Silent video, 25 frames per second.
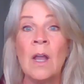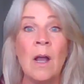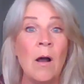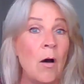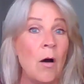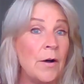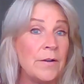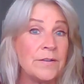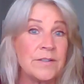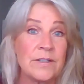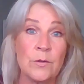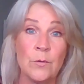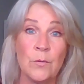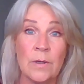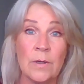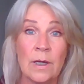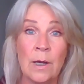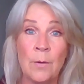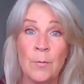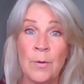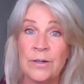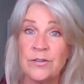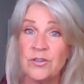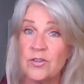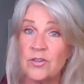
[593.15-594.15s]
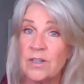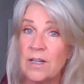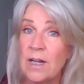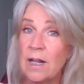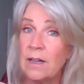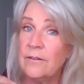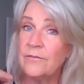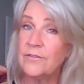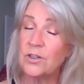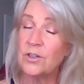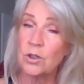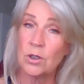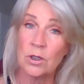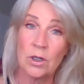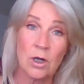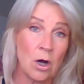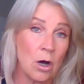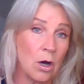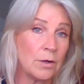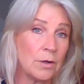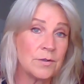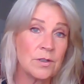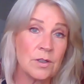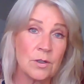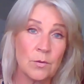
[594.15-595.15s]
also when I watch television,
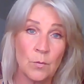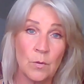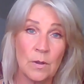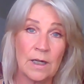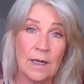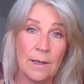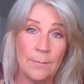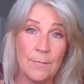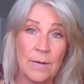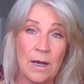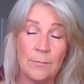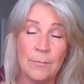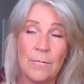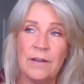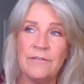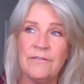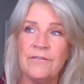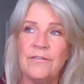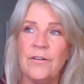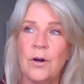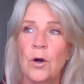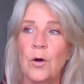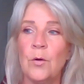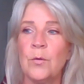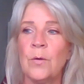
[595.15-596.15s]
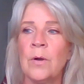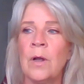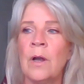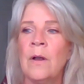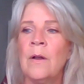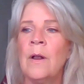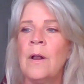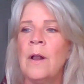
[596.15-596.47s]
also when I'm on my phone.